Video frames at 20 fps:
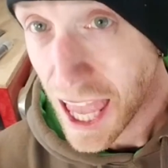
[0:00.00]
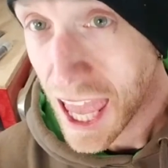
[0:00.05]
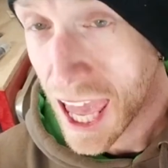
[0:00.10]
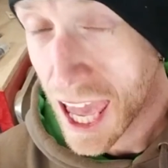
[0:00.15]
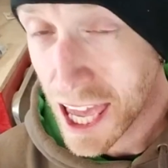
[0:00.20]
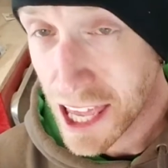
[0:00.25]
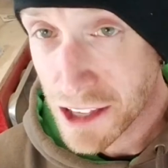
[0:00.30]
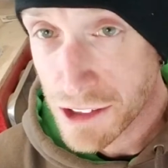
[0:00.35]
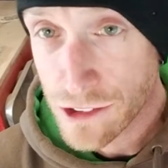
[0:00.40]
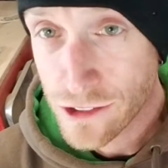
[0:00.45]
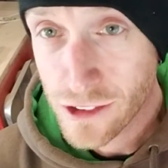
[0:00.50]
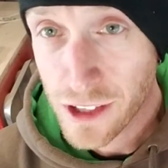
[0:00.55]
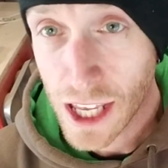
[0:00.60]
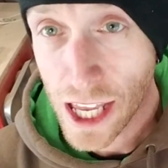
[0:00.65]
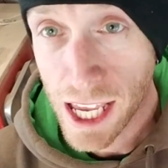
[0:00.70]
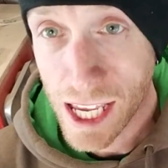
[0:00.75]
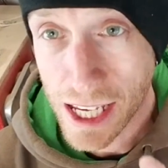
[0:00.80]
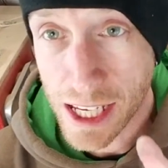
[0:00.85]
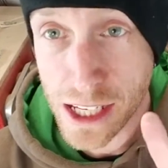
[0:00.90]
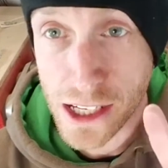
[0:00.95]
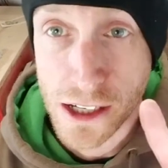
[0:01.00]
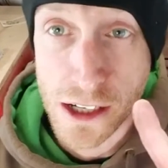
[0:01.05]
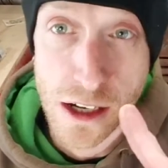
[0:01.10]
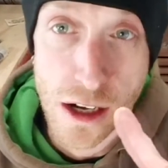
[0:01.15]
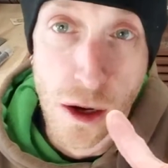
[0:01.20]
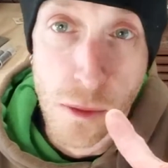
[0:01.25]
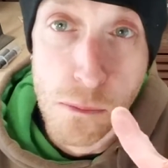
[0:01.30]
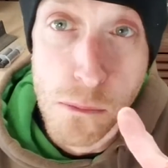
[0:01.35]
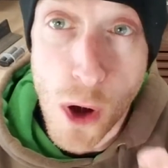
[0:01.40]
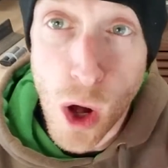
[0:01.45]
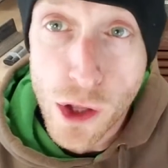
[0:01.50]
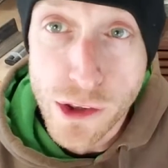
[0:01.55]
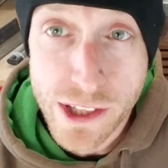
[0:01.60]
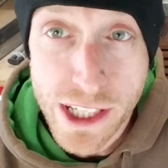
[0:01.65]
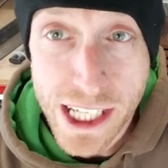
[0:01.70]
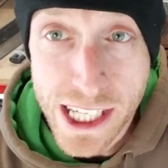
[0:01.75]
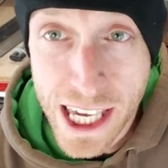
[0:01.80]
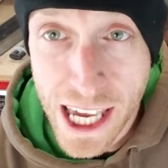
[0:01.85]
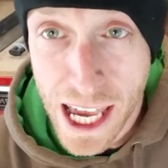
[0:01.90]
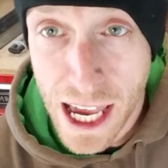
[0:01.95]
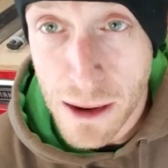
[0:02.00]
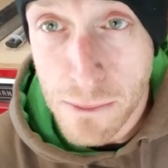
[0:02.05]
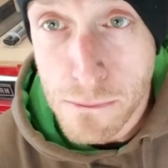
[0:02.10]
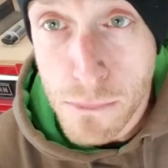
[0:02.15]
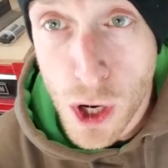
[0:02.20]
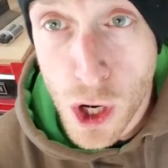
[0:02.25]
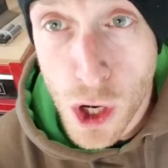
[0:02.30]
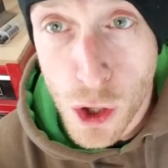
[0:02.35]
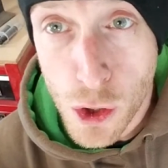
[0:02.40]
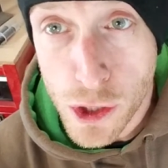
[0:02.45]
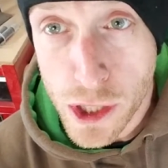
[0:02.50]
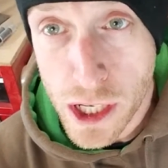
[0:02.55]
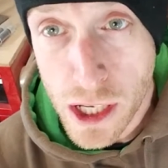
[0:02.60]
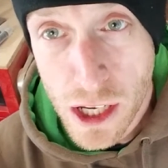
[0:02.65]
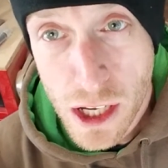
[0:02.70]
has a multicam mode